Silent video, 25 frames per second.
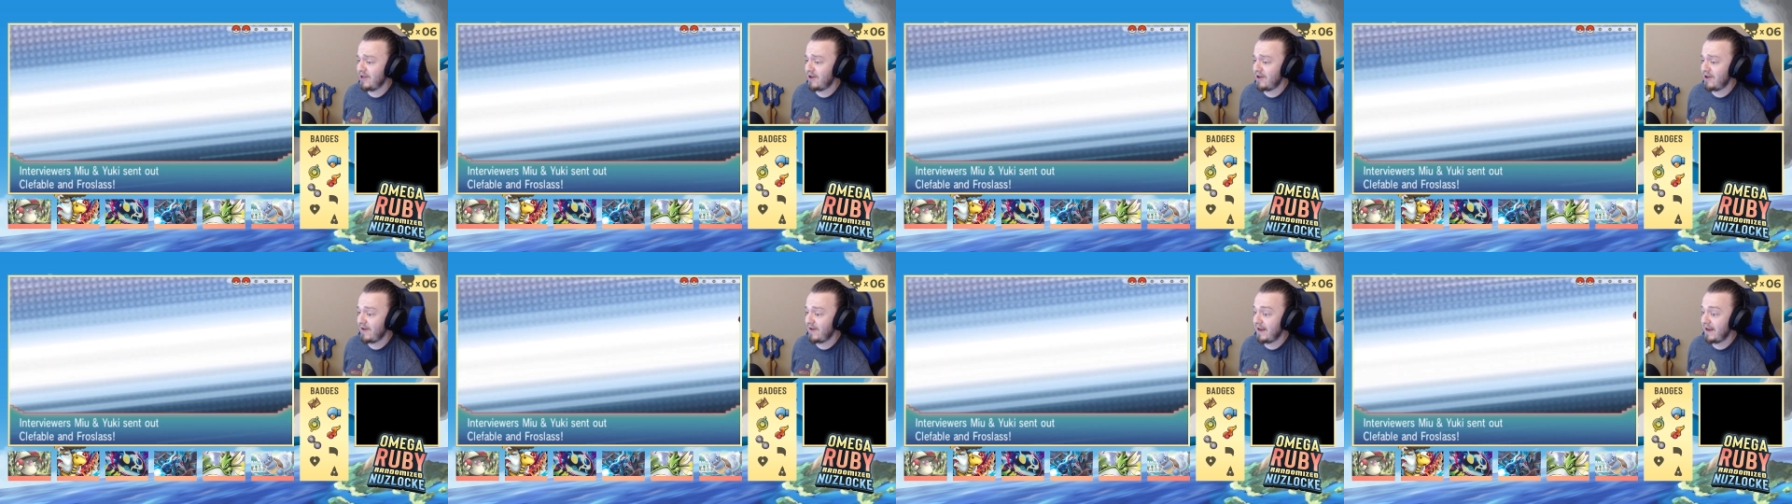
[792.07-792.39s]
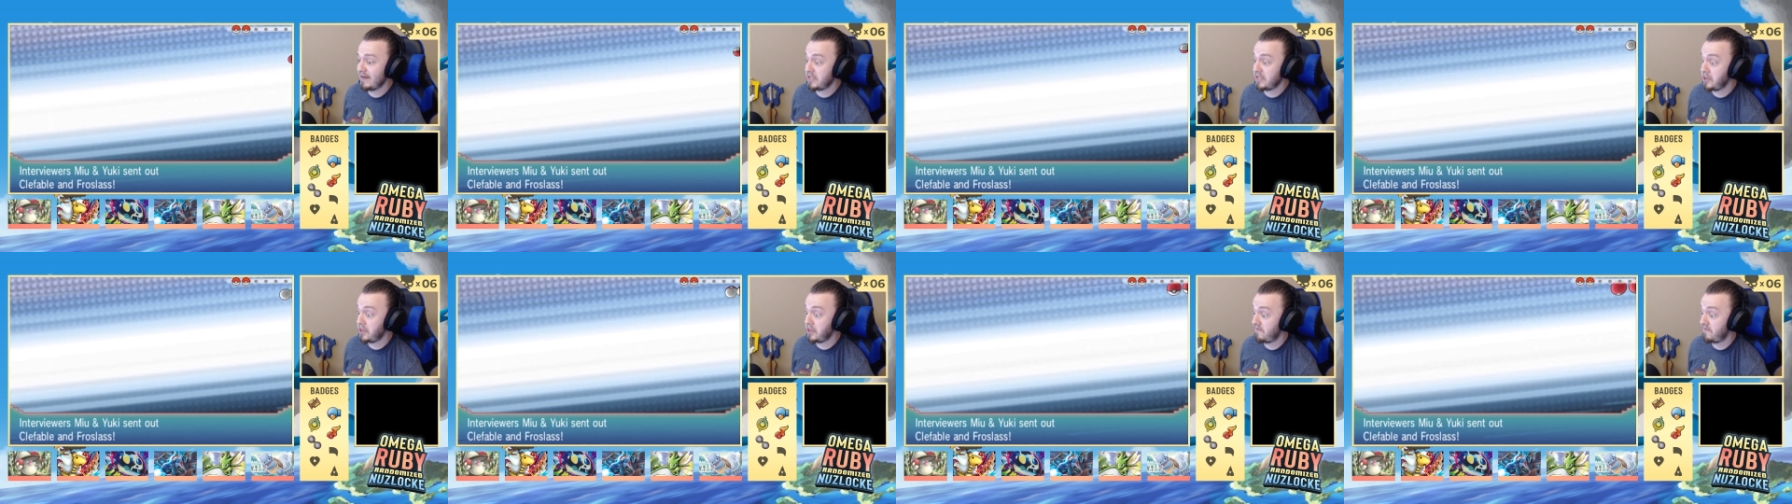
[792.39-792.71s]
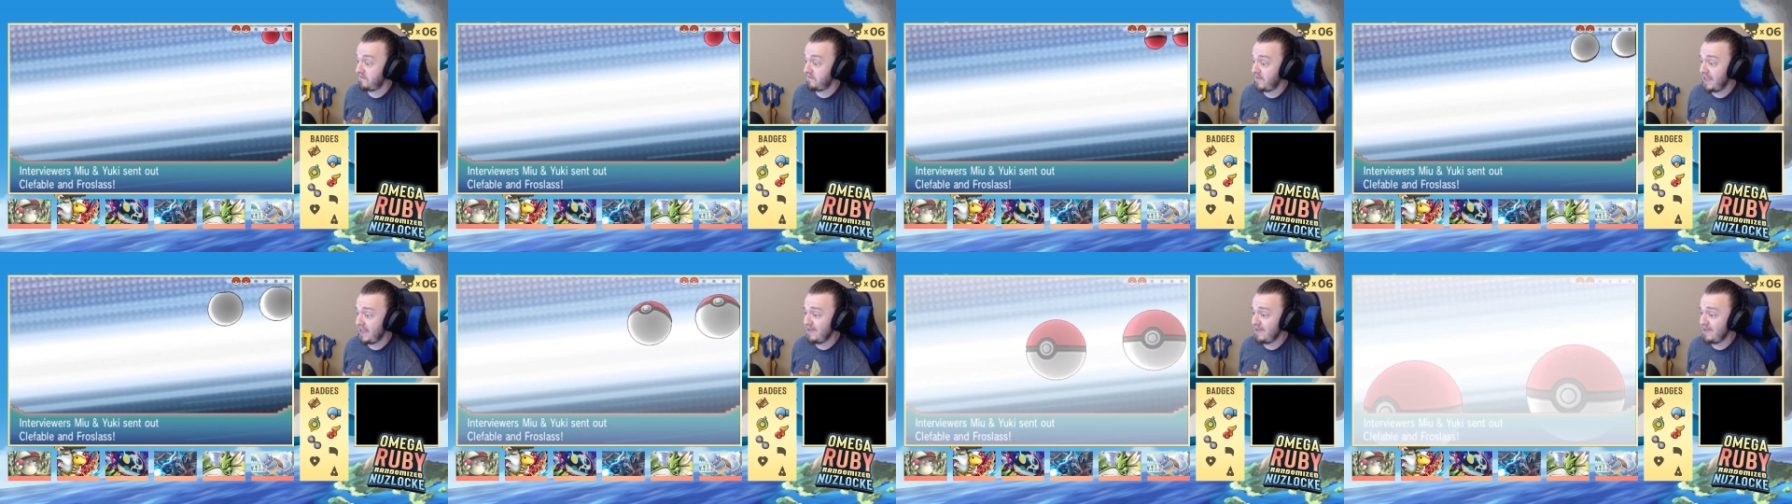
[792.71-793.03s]
All right,
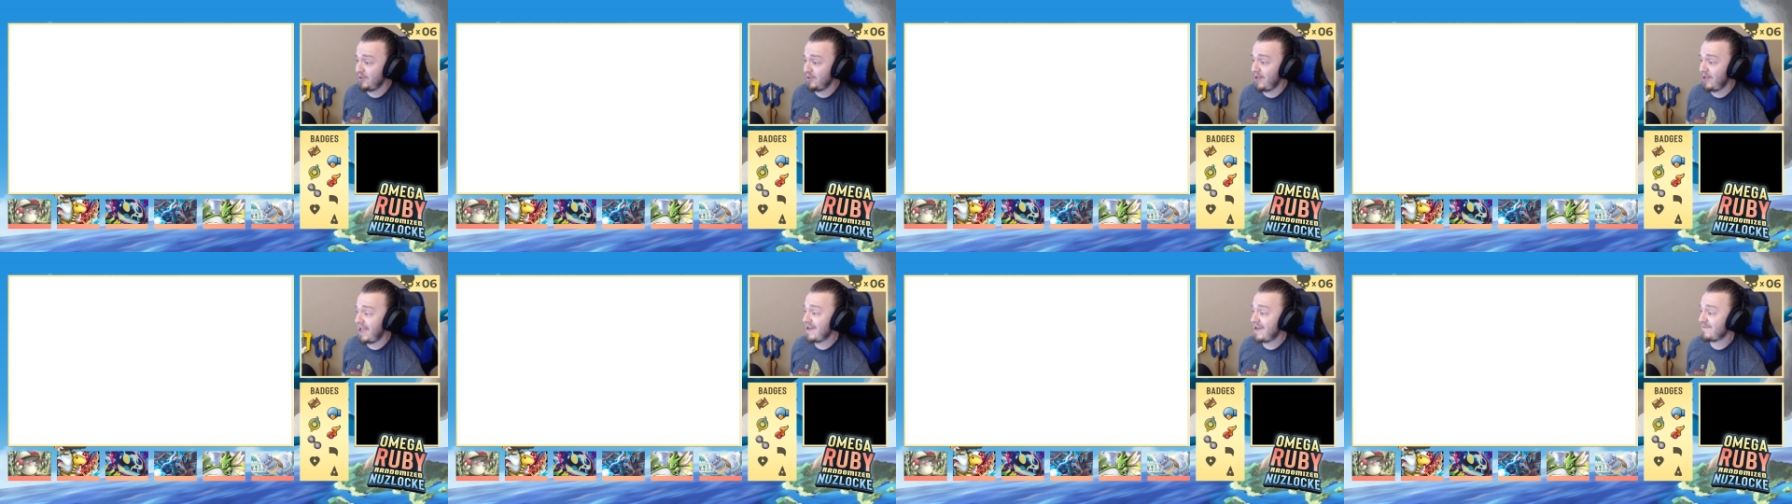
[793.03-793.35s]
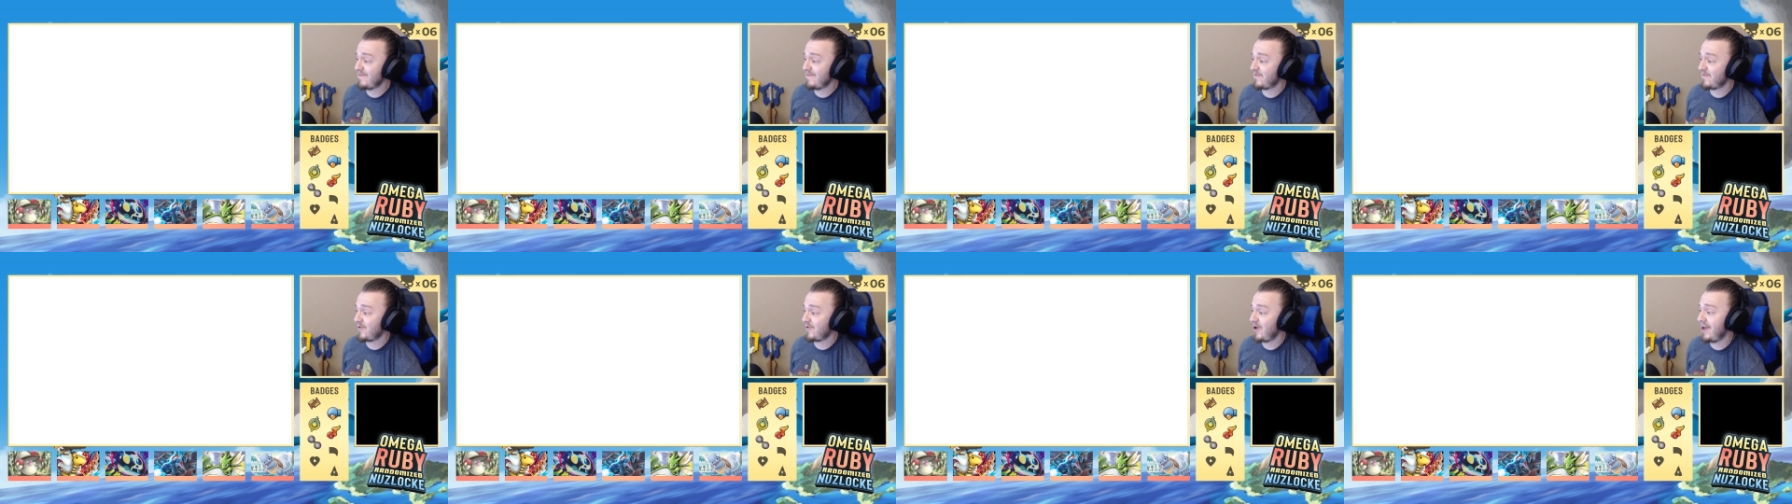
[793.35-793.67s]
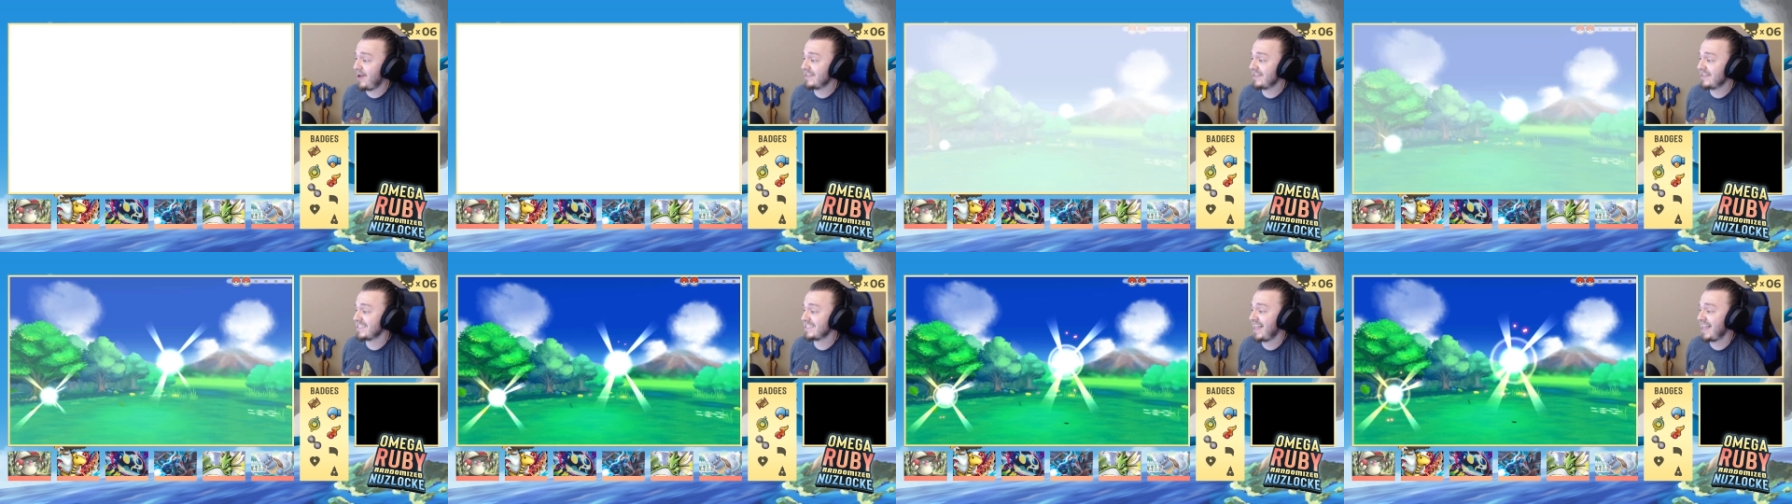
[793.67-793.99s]
Clefable and
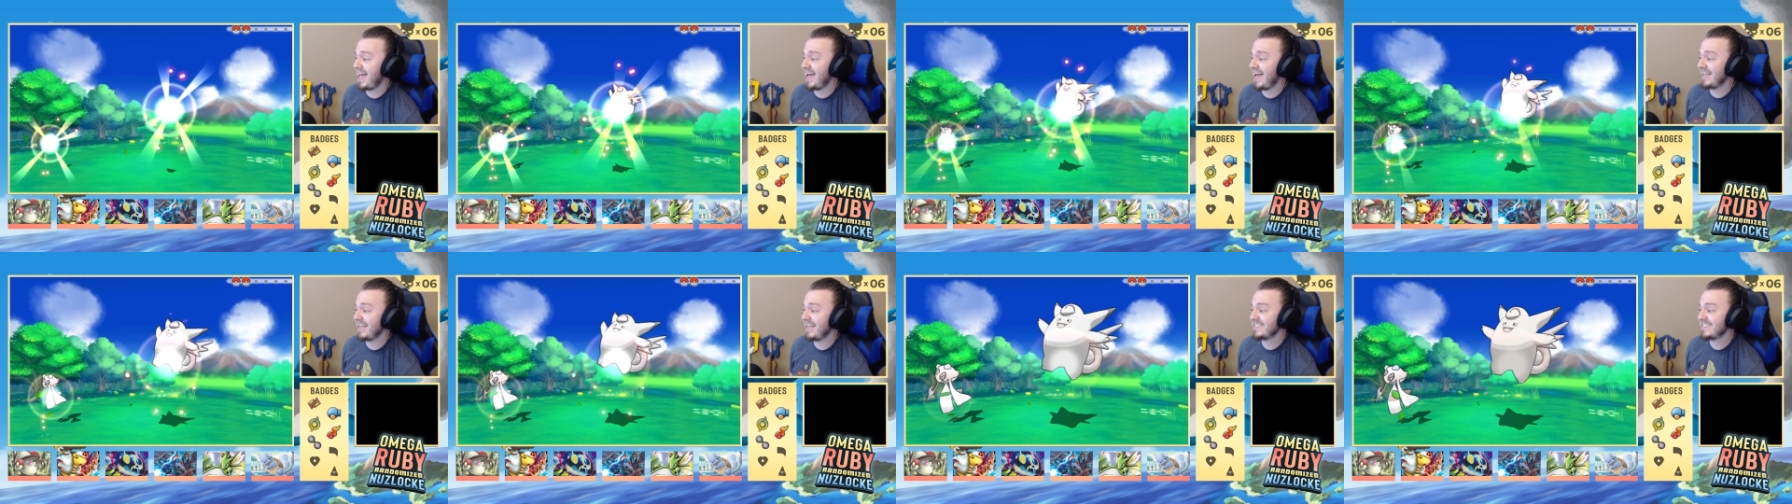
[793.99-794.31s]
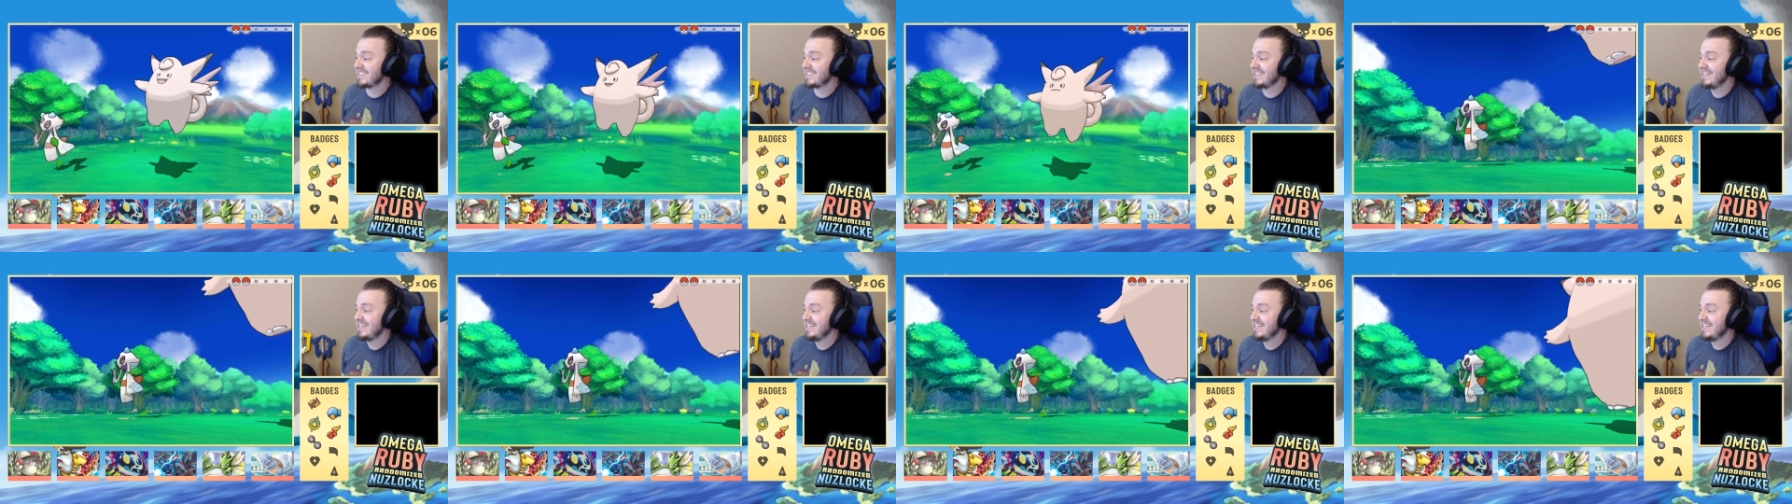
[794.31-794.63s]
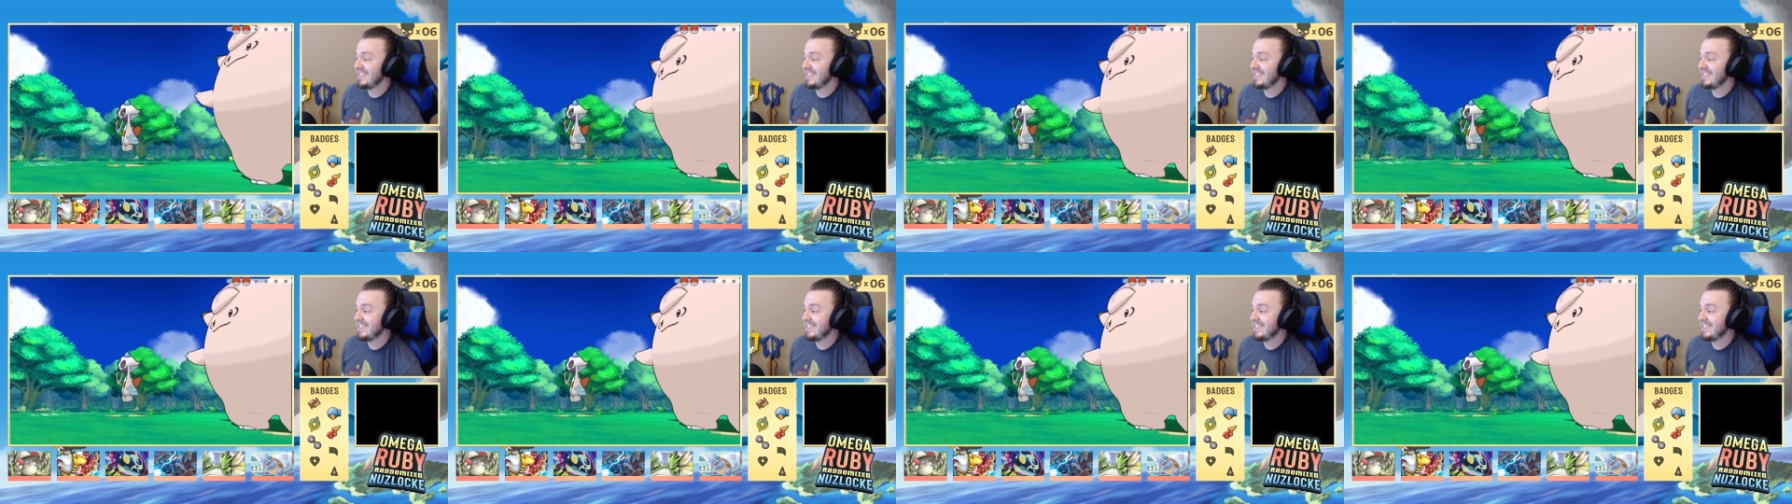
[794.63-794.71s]
Frostlass.